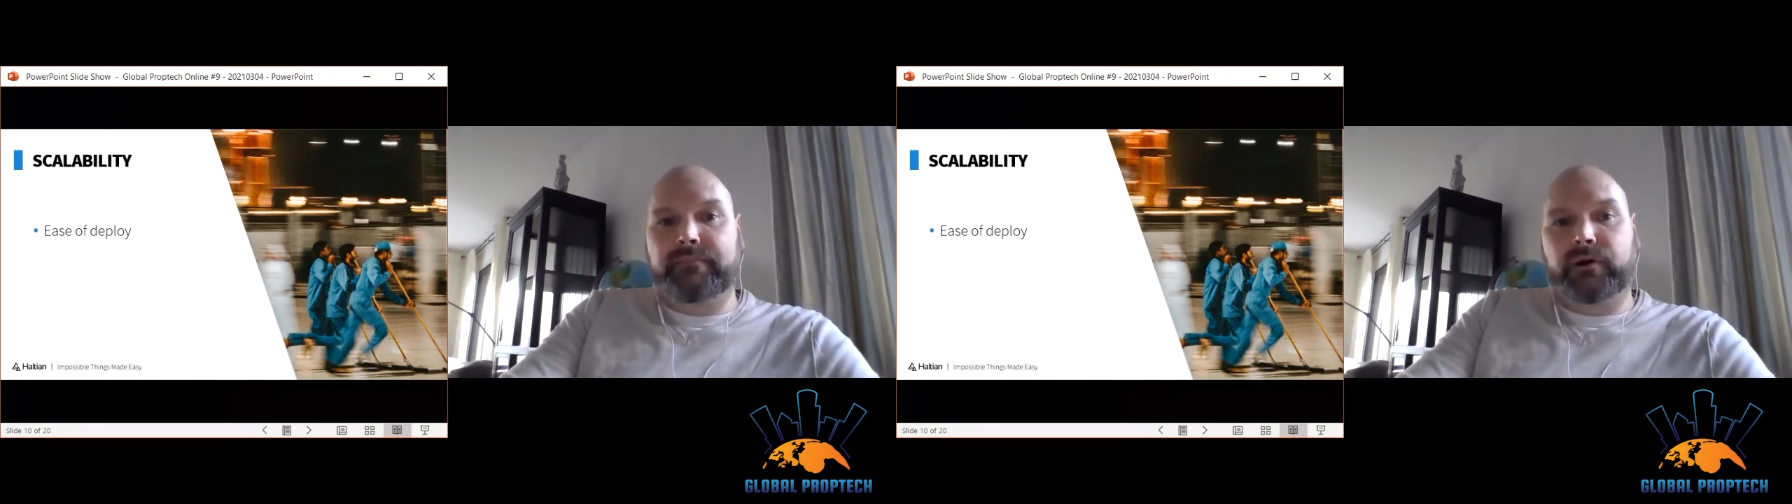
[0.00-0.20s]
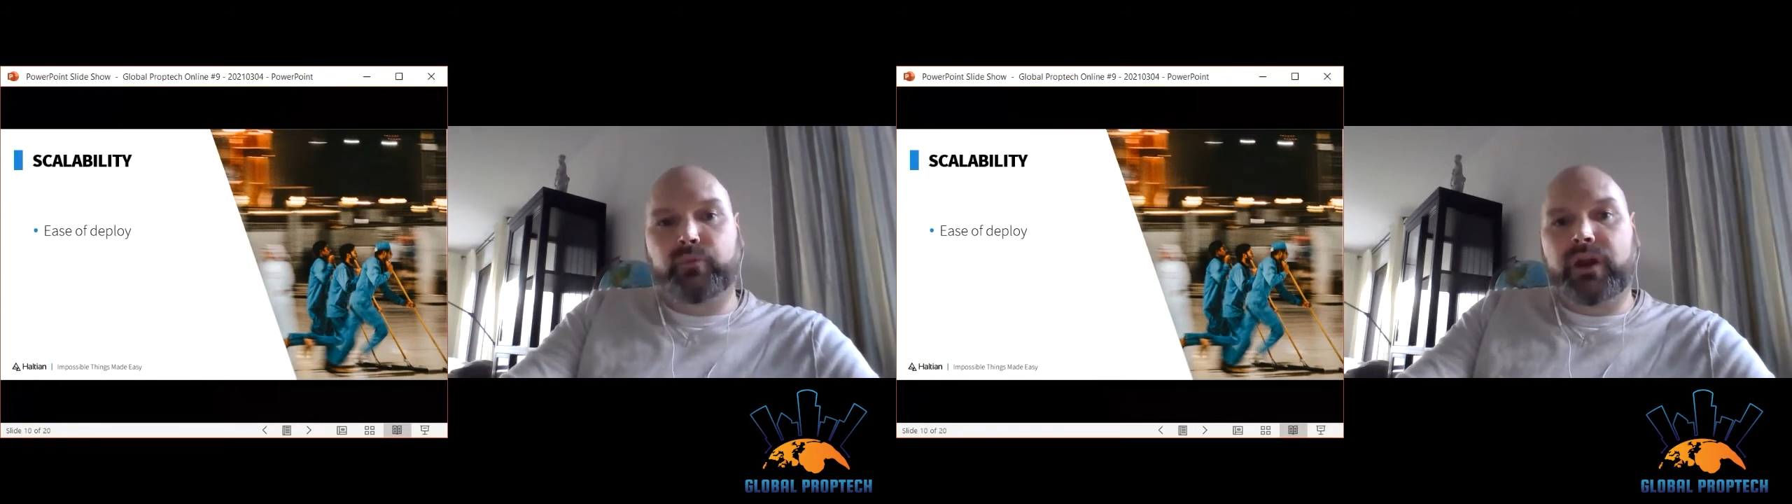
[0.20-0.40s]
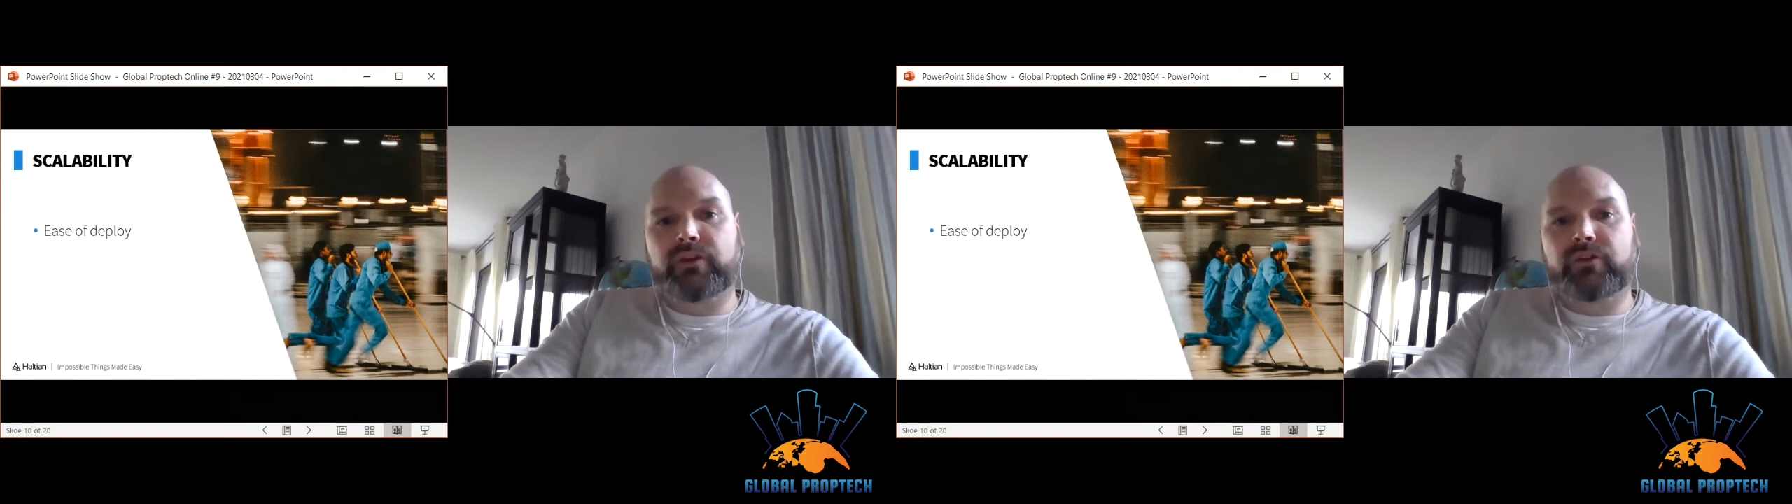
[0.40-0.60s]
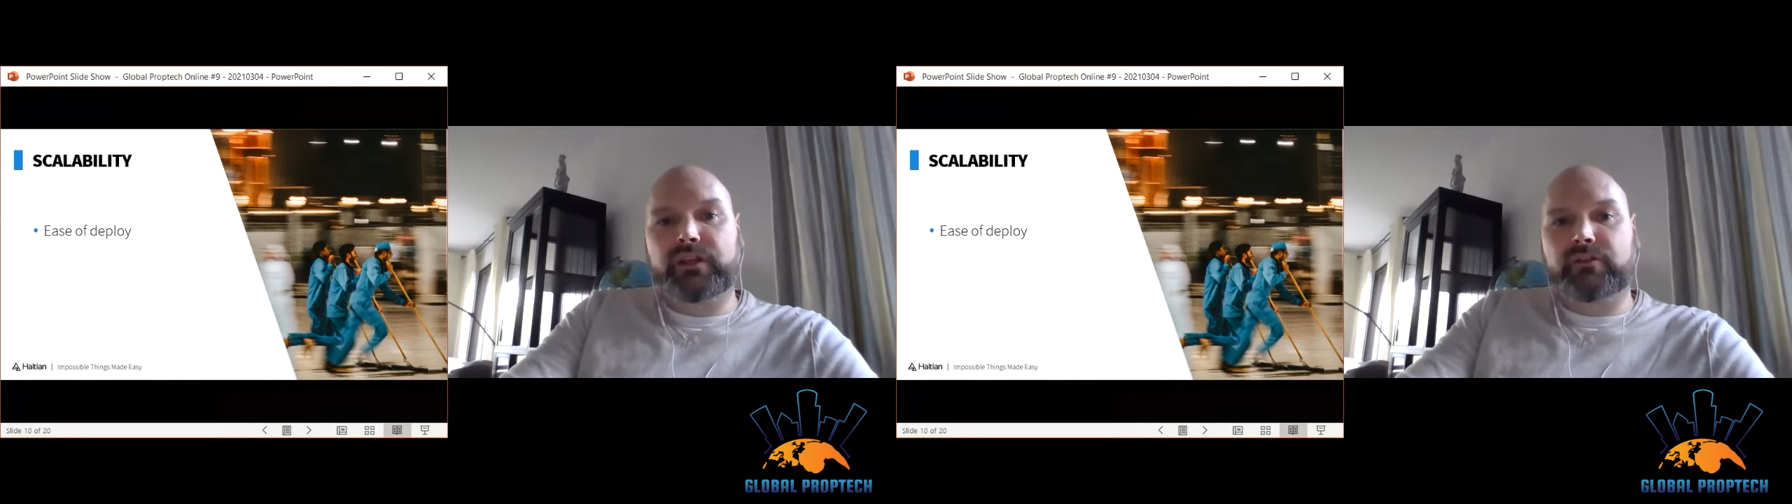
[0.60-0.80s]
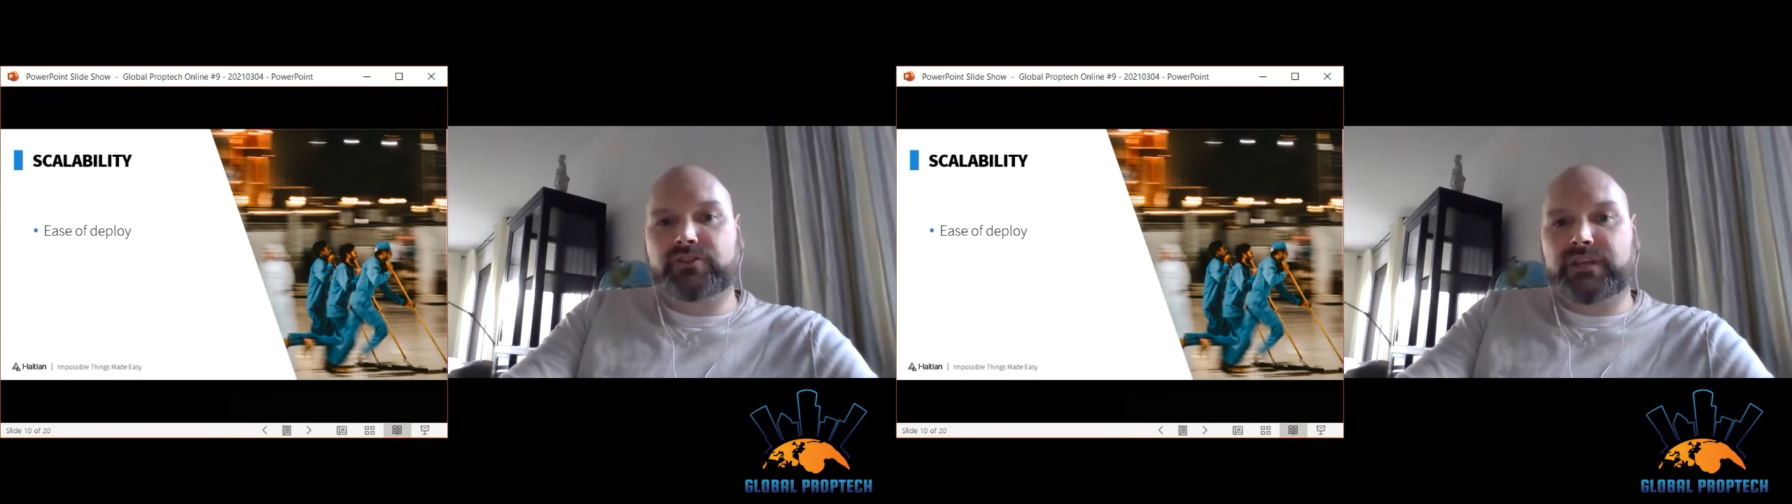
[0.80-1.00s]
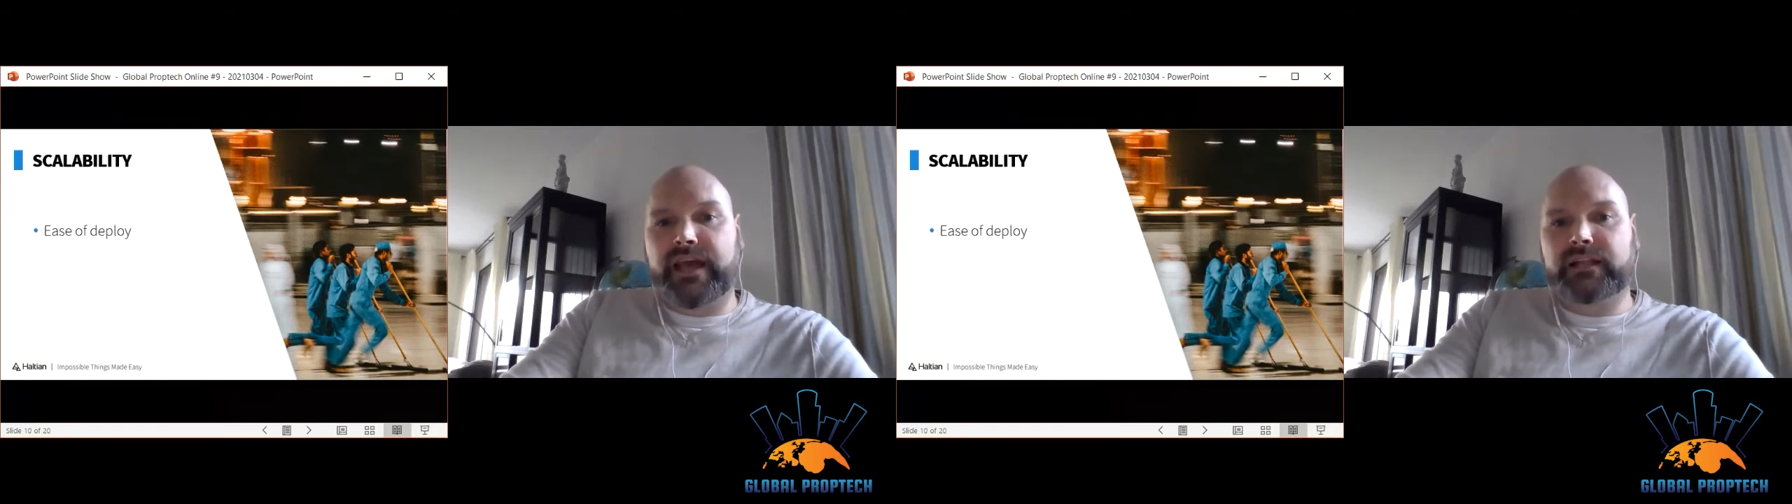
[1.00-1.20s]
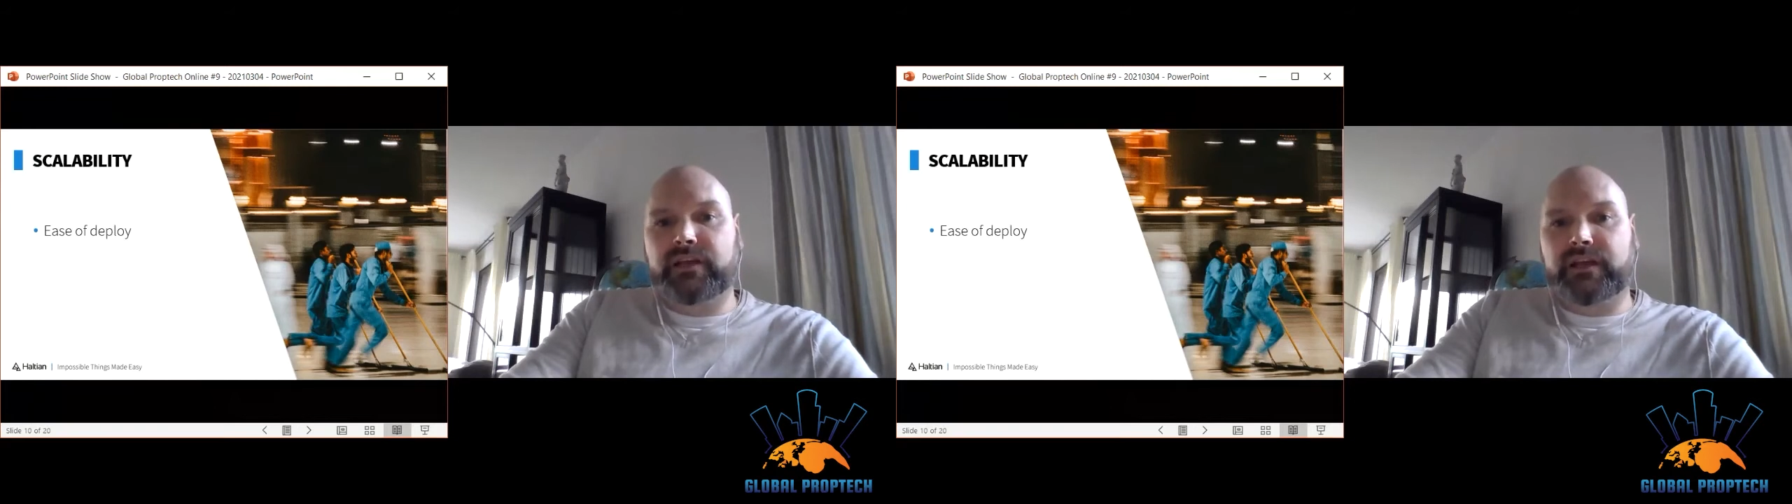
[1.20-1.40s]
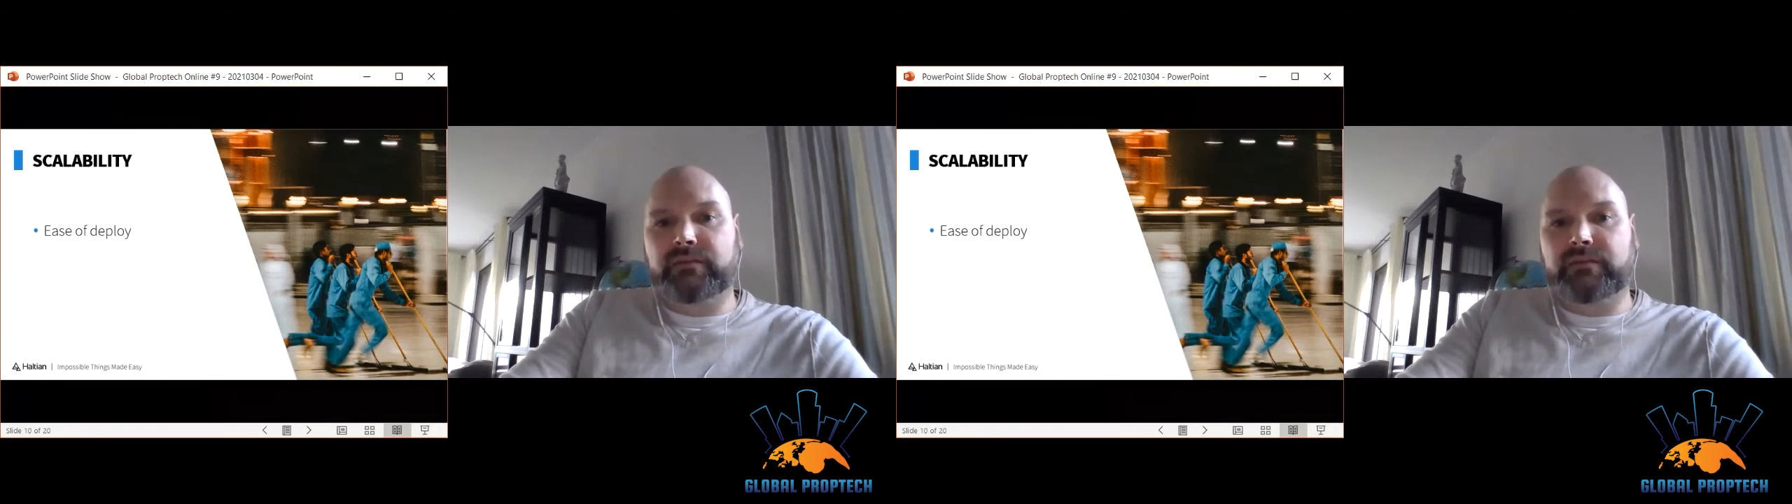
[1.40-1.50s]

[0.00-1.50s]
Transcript: But when you need to scale the